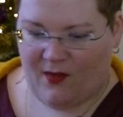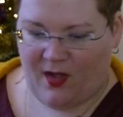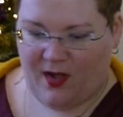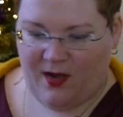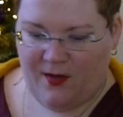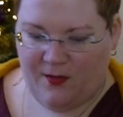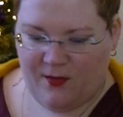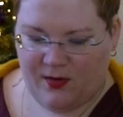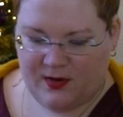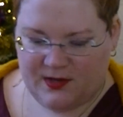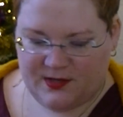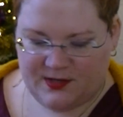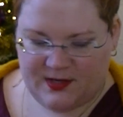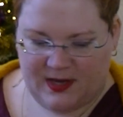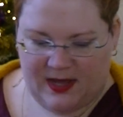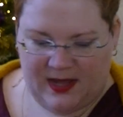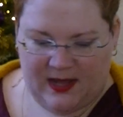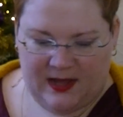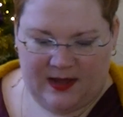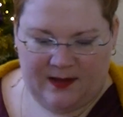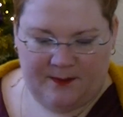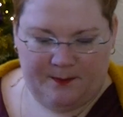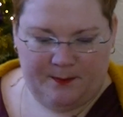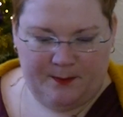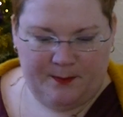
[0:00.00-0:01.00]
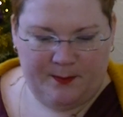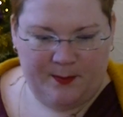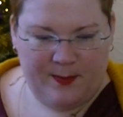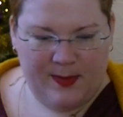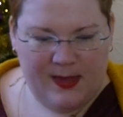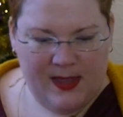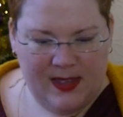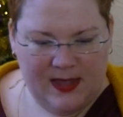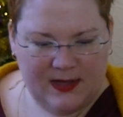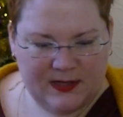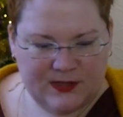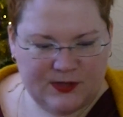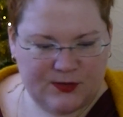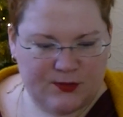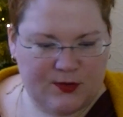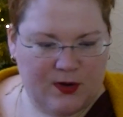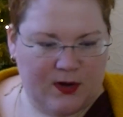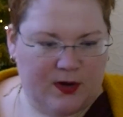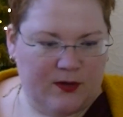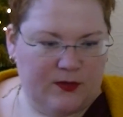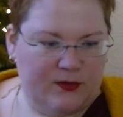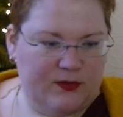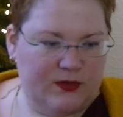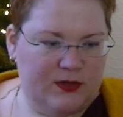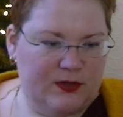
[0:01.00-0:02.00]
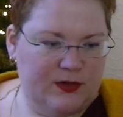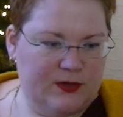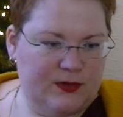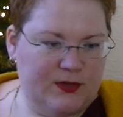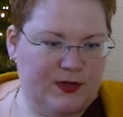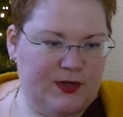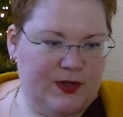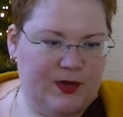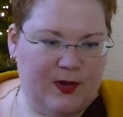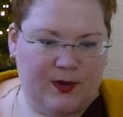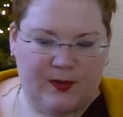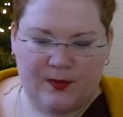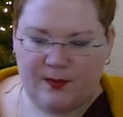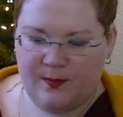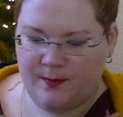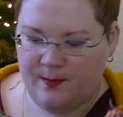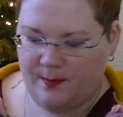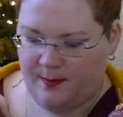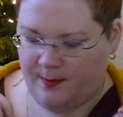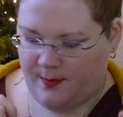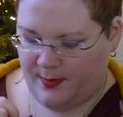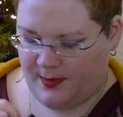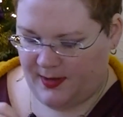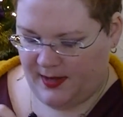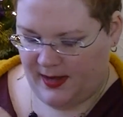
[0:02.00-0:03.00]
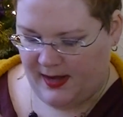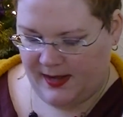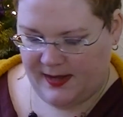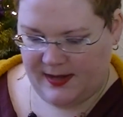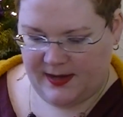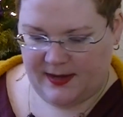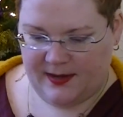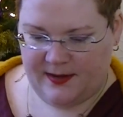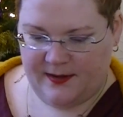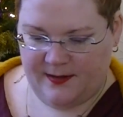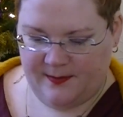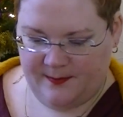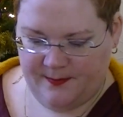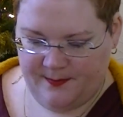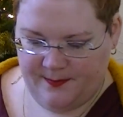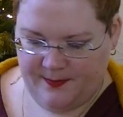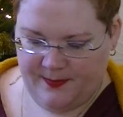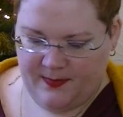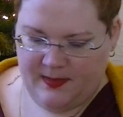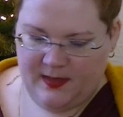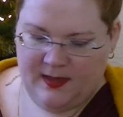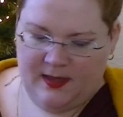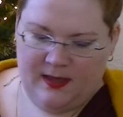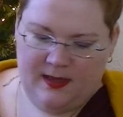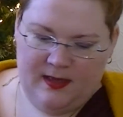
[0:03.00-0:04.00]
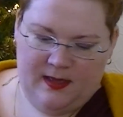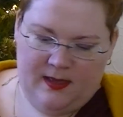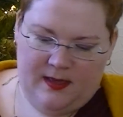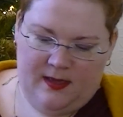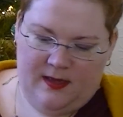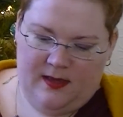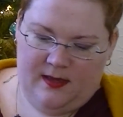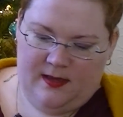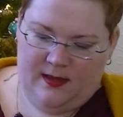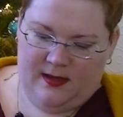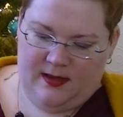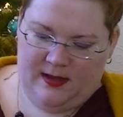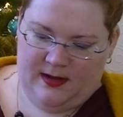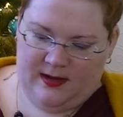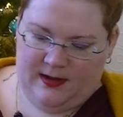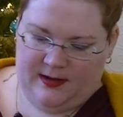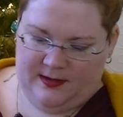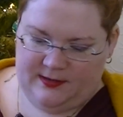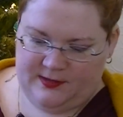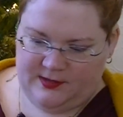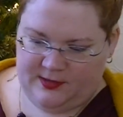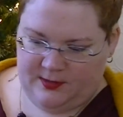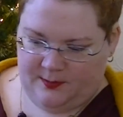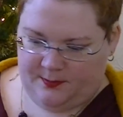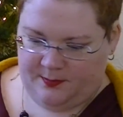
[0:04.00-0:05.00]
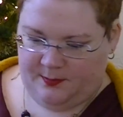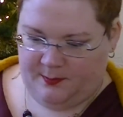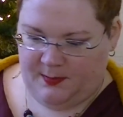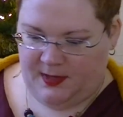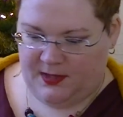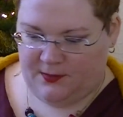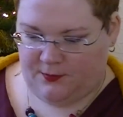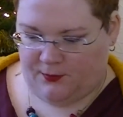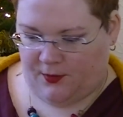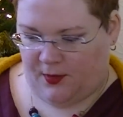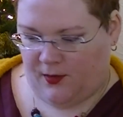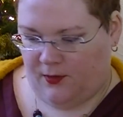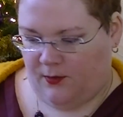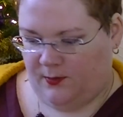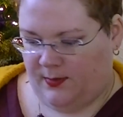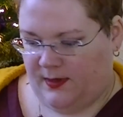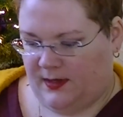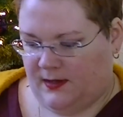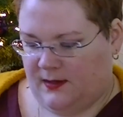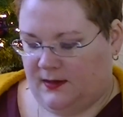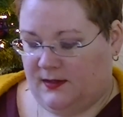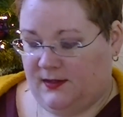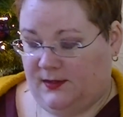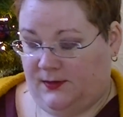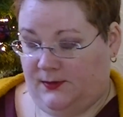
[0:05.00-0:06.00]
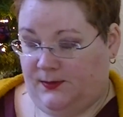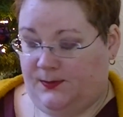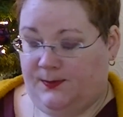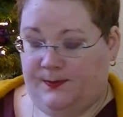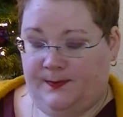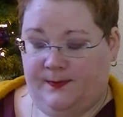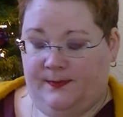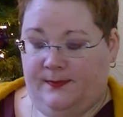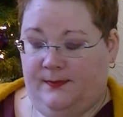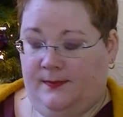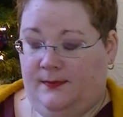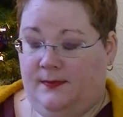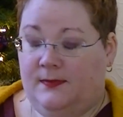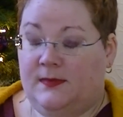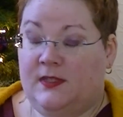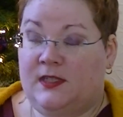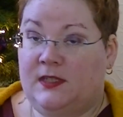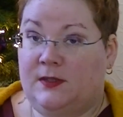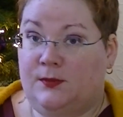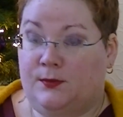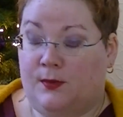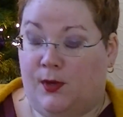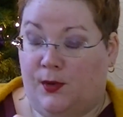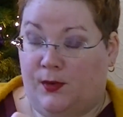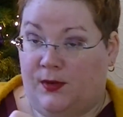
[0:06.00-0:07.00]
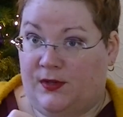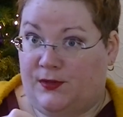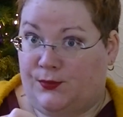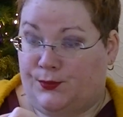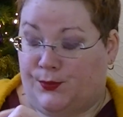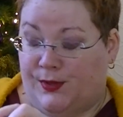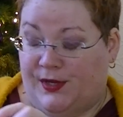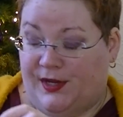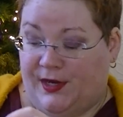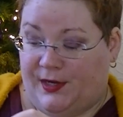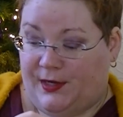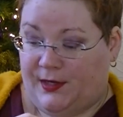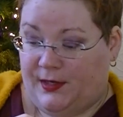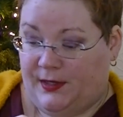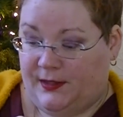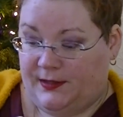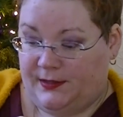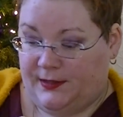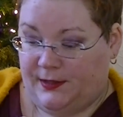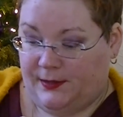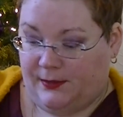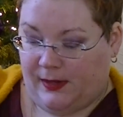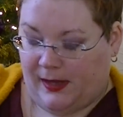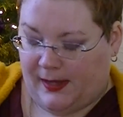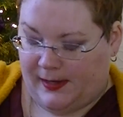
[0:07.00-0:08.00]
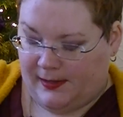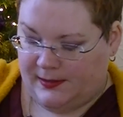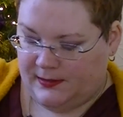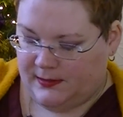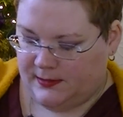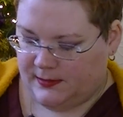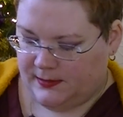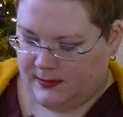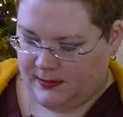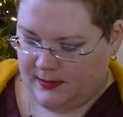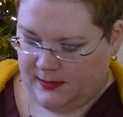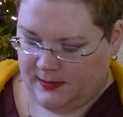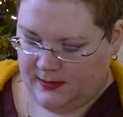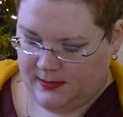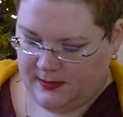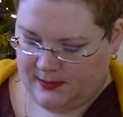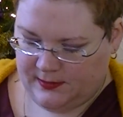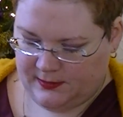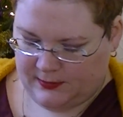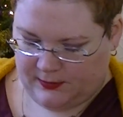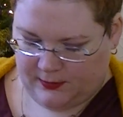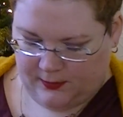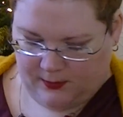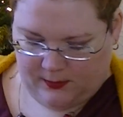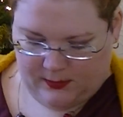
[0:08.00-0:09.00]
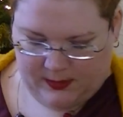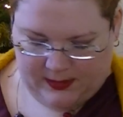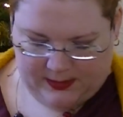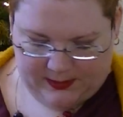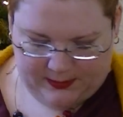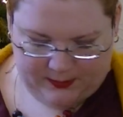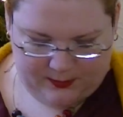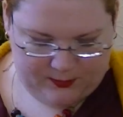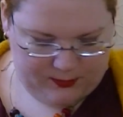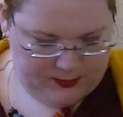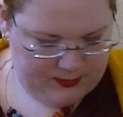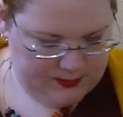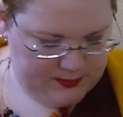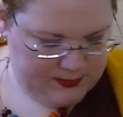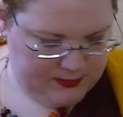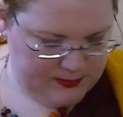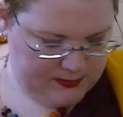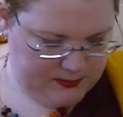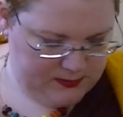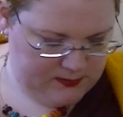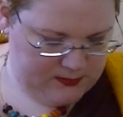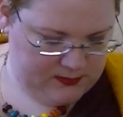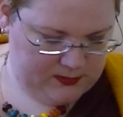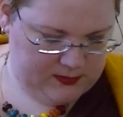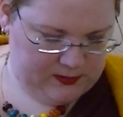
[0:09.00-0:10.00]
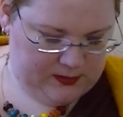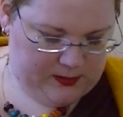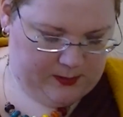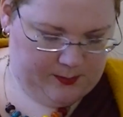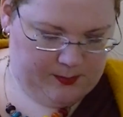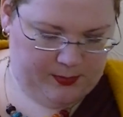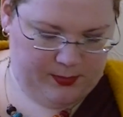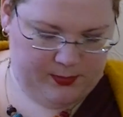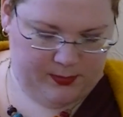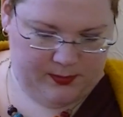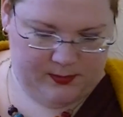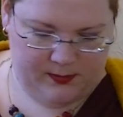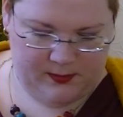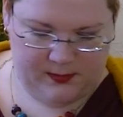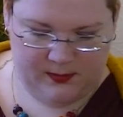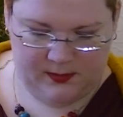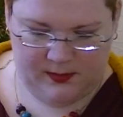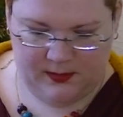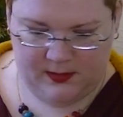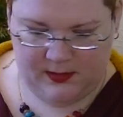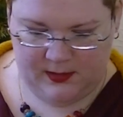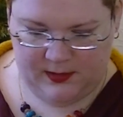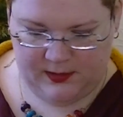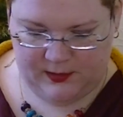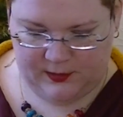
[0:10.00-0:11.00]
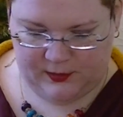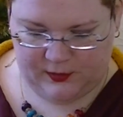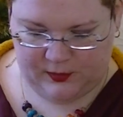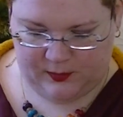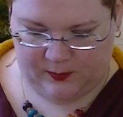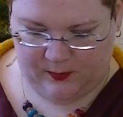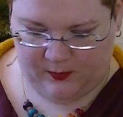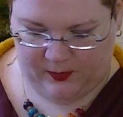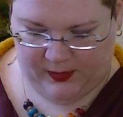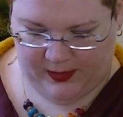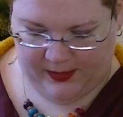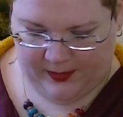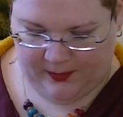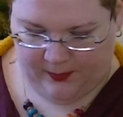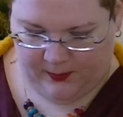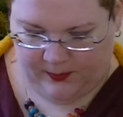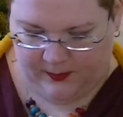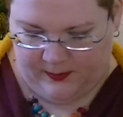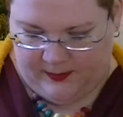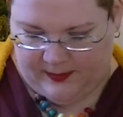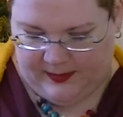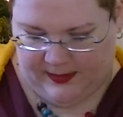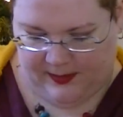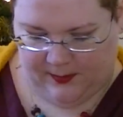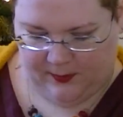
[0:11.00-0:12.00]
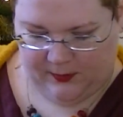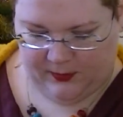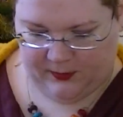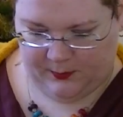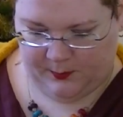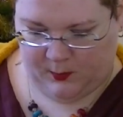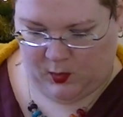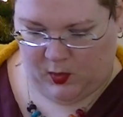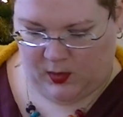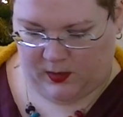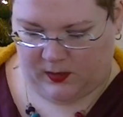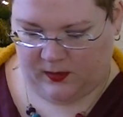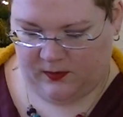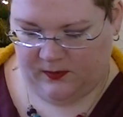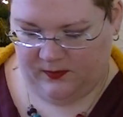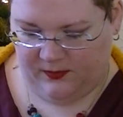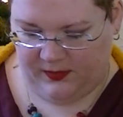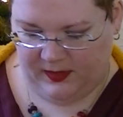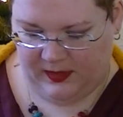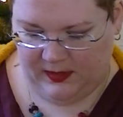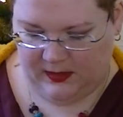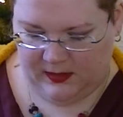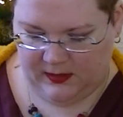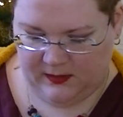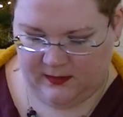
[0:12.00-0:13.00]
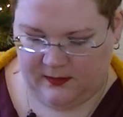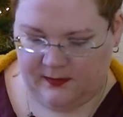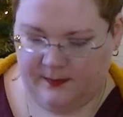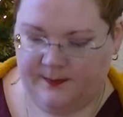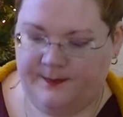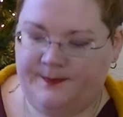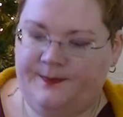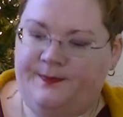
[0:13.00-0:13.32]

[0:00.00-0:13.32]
It was a big struggle to do so, but I did. And I stopped mid-row because this row is ridiculous, you guys. So I couldn't stop somewhere that was more convenient.